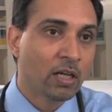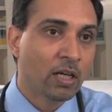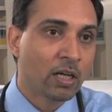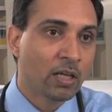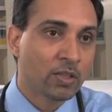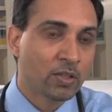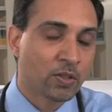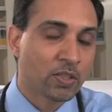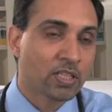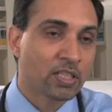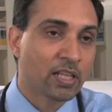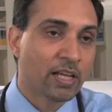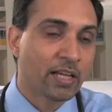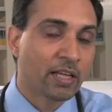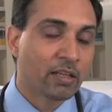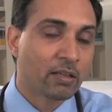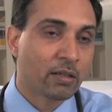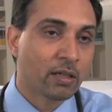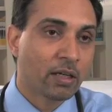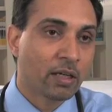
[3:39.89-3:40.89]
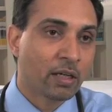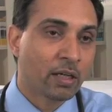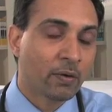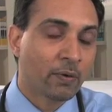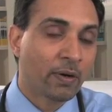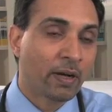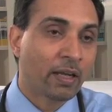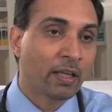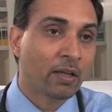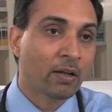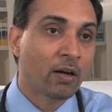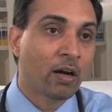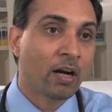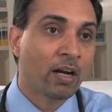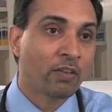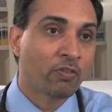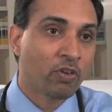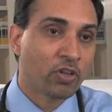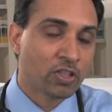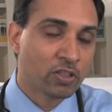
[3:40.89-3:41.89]
Uh, so it's like creating an
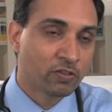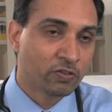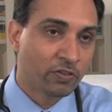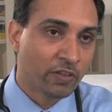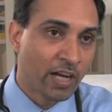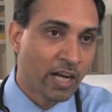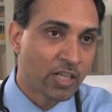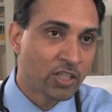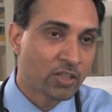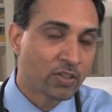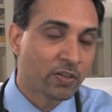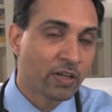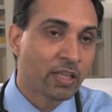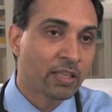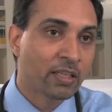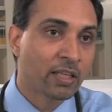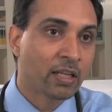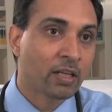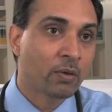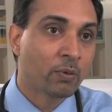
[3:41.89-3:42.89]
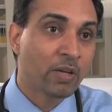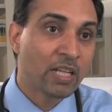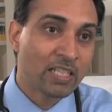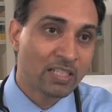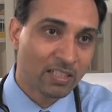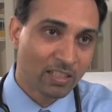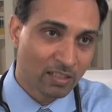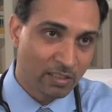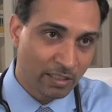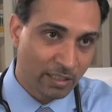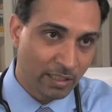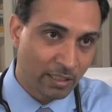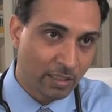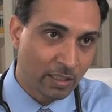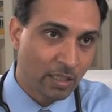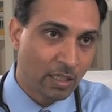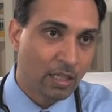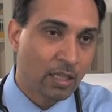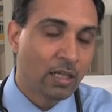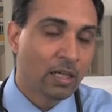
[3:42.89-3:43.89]
artificial fracture and then resealing it.
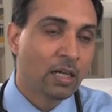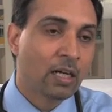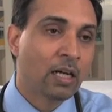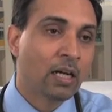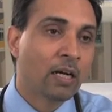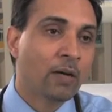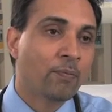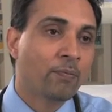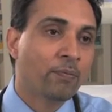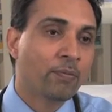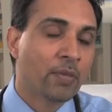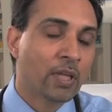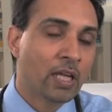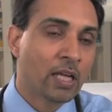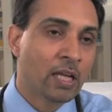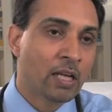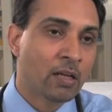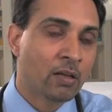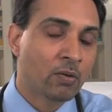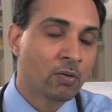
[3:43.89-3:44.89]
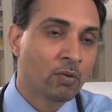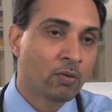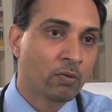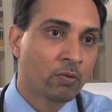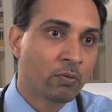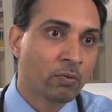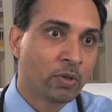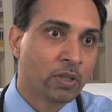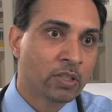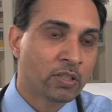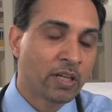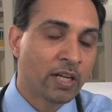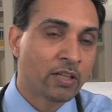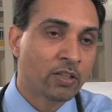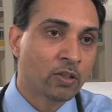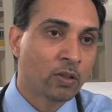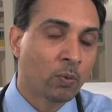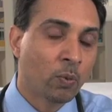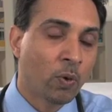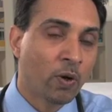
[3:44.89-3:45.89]
Uh, and trying
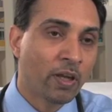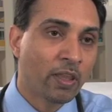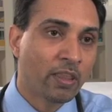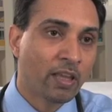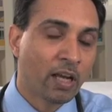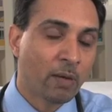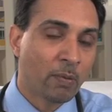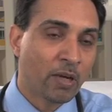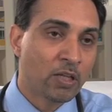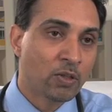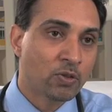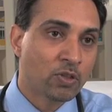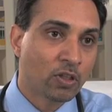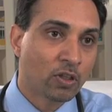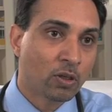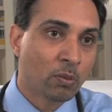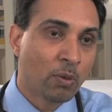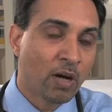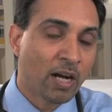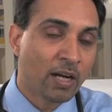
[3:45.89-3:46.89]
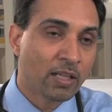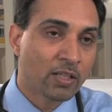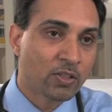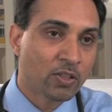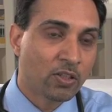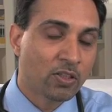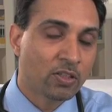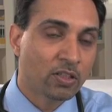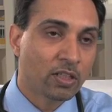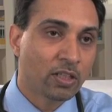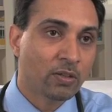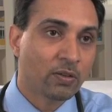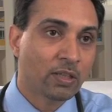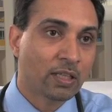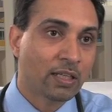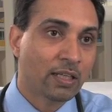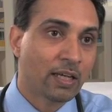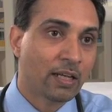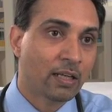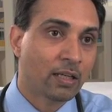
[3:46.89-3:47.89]
to avoid that by using robotic surgery, you
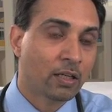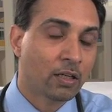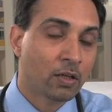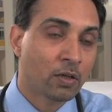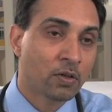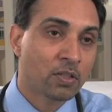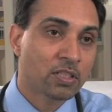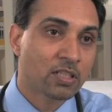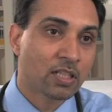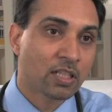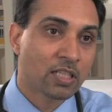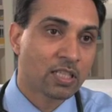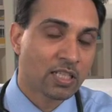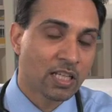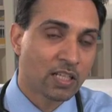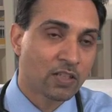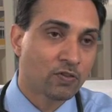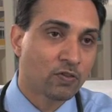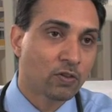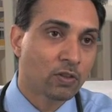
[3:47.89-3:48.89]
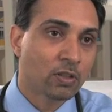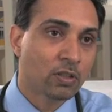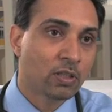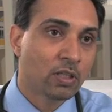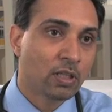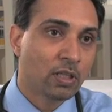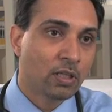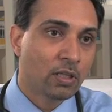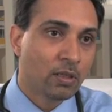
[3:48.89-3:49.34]
can get a good, successful